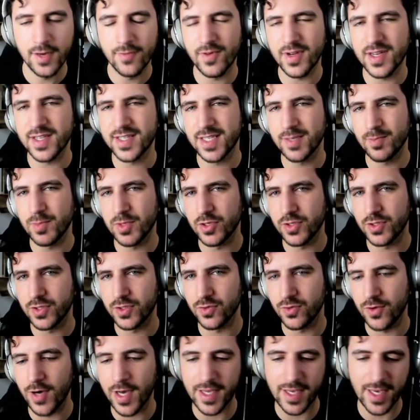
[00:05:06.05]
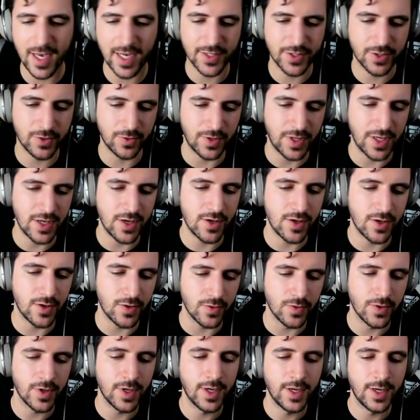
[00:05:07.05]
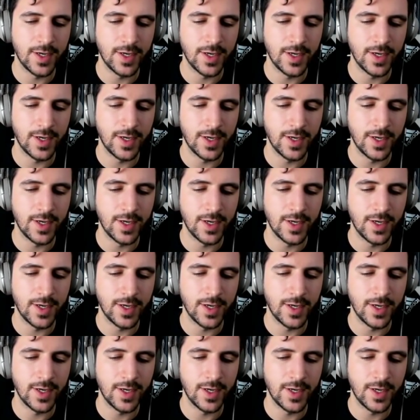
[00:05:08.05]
Very similar to Yasuo EQ.